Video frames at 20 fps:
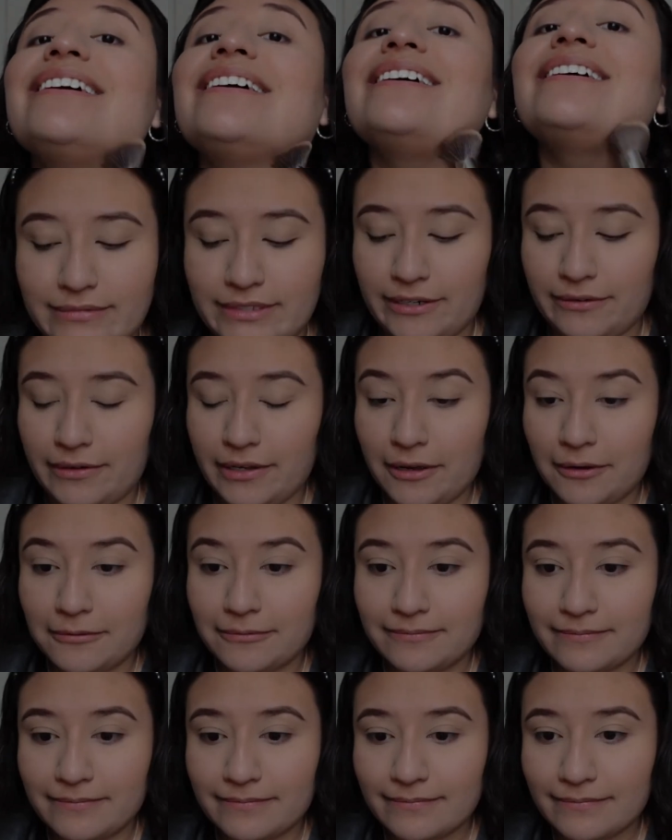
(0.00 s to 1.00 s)
There we go.
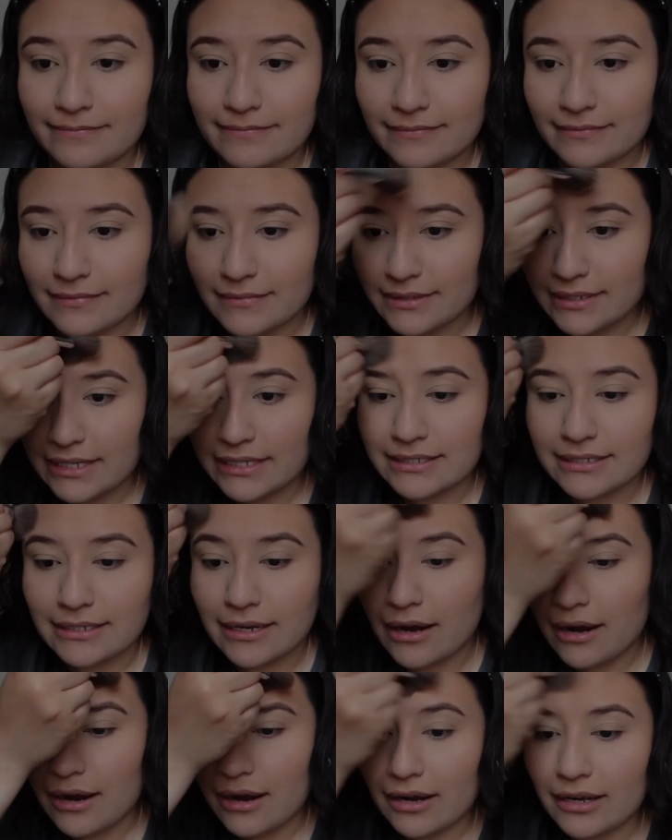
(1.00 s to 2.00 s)
That's
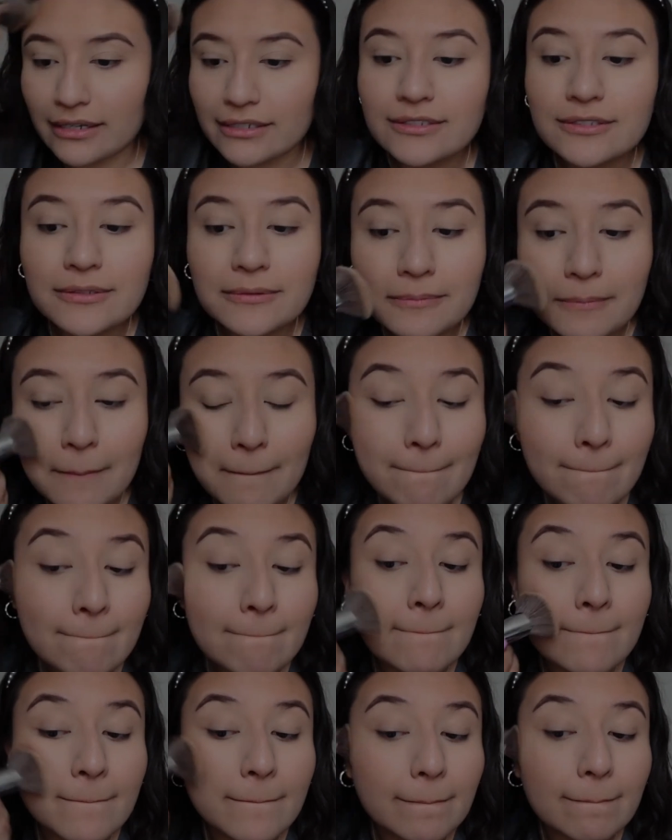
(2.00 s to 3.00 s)
awesome.
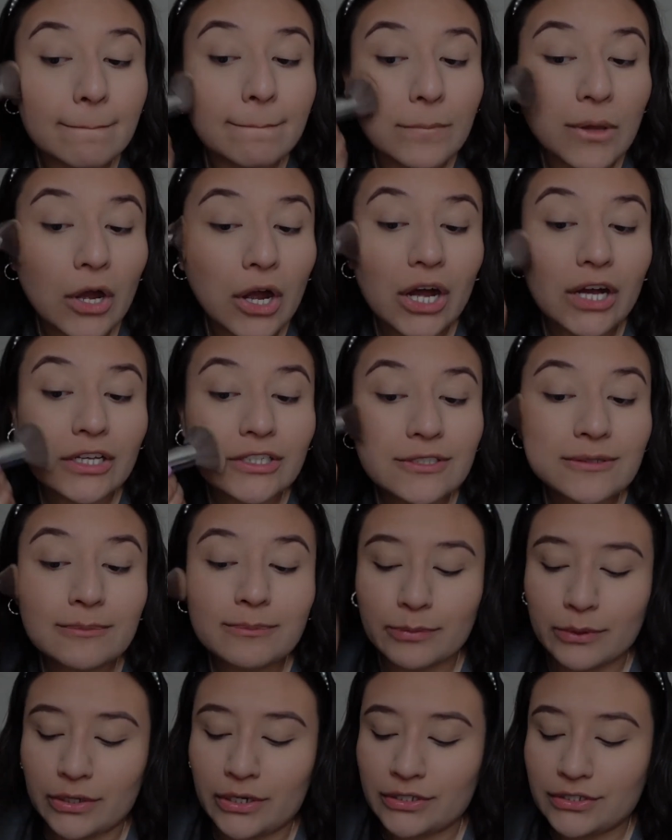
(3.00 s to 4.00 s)
Awesome
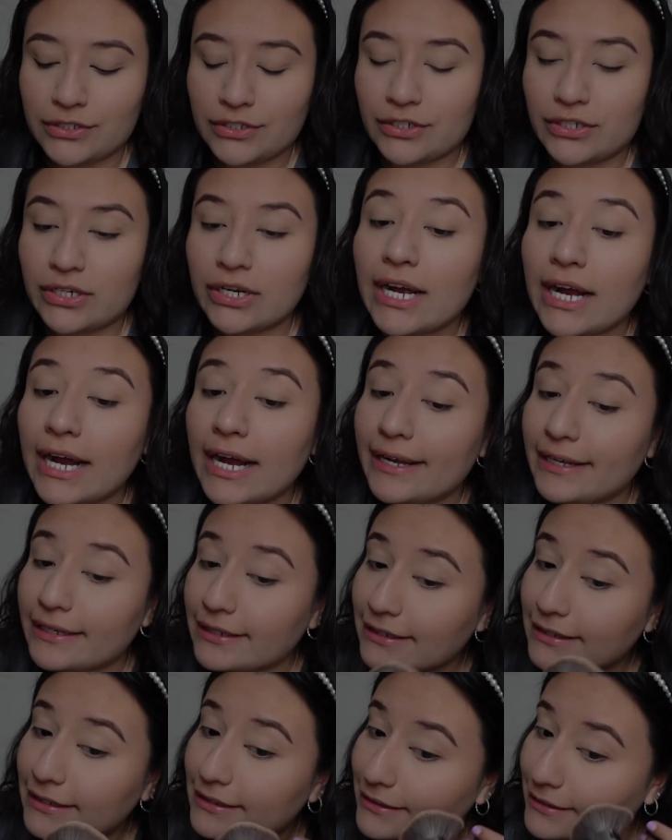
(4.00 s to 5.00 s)
bronzer. I
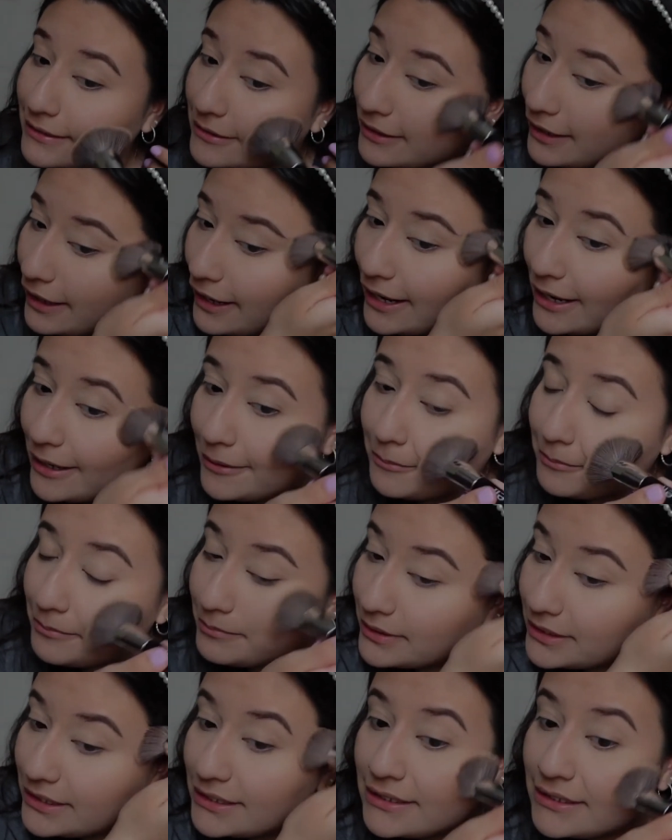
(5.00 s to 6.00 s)

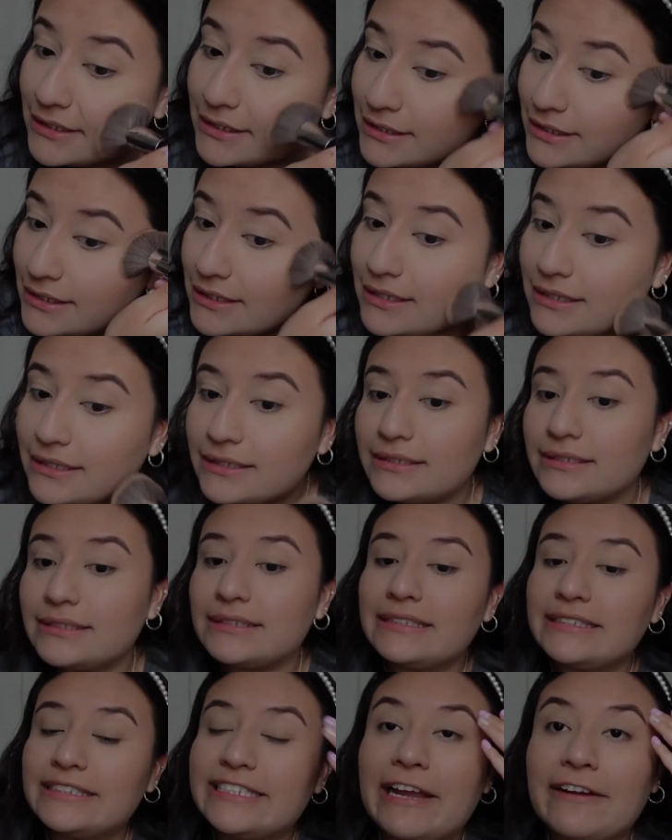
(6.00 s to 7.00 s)
am
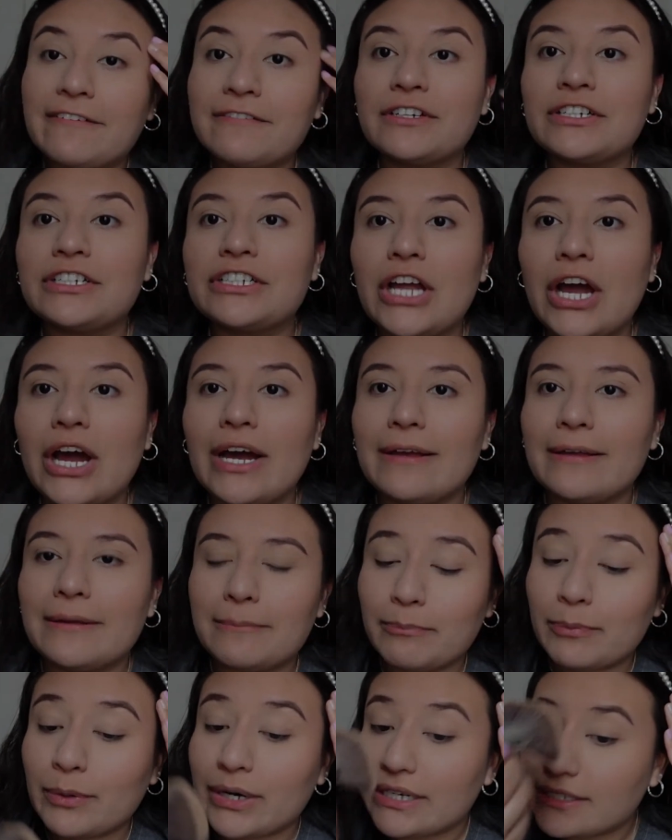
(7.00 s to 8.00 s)
never not
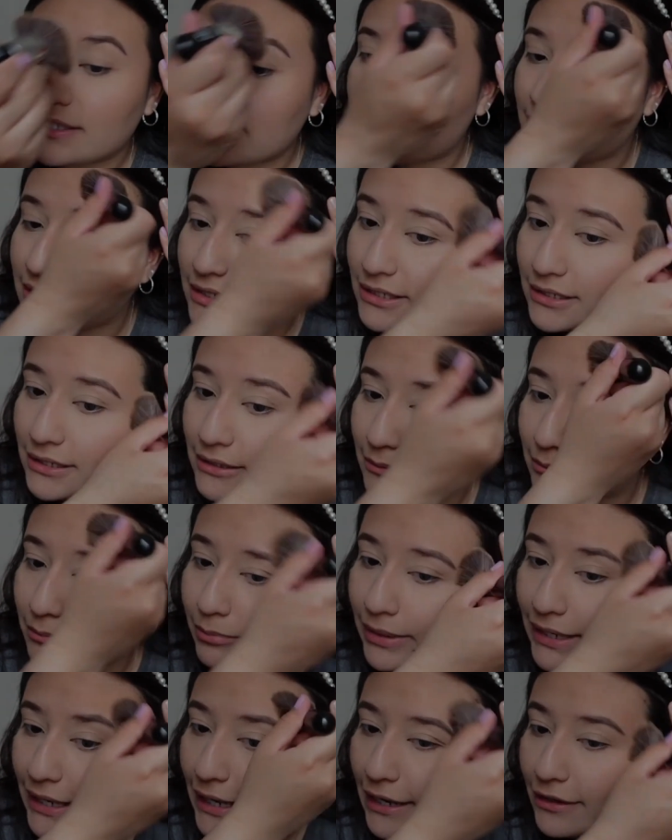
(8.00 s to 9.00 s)
impressed
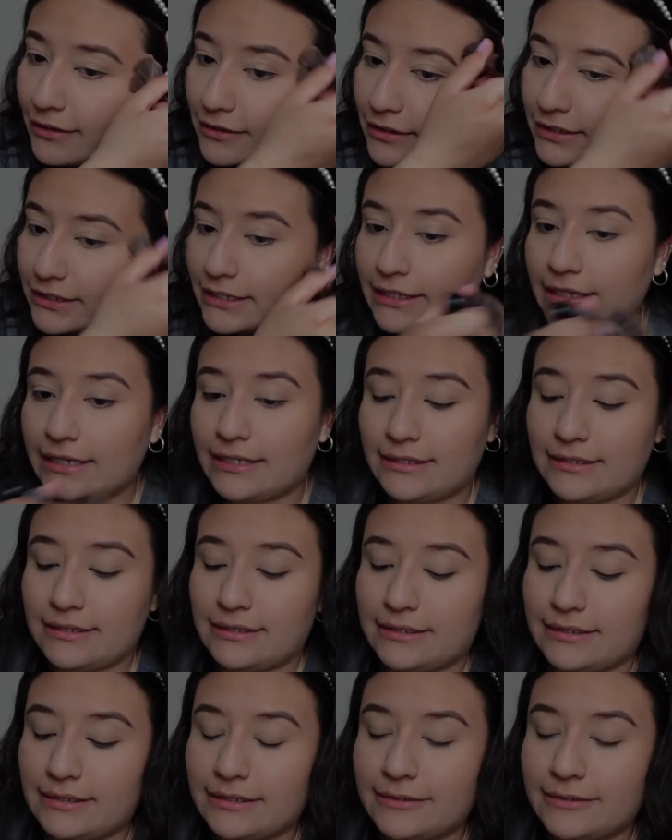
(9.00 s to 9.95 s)
by how good it is.